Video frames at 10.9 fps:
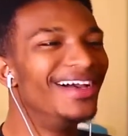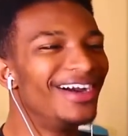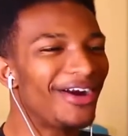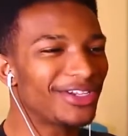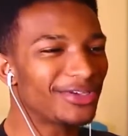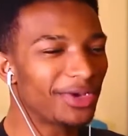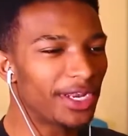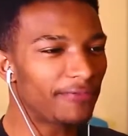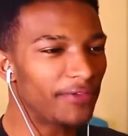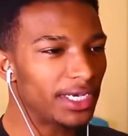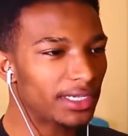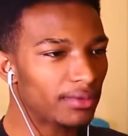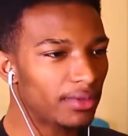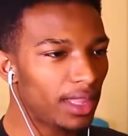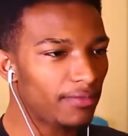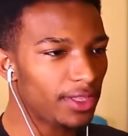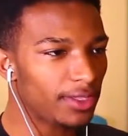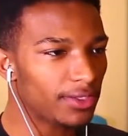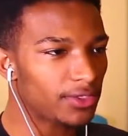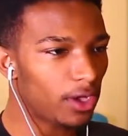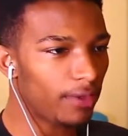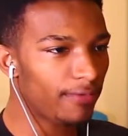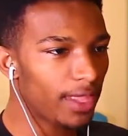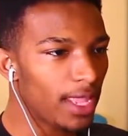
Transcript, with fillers: All right, so we're gonna finish leveling this off.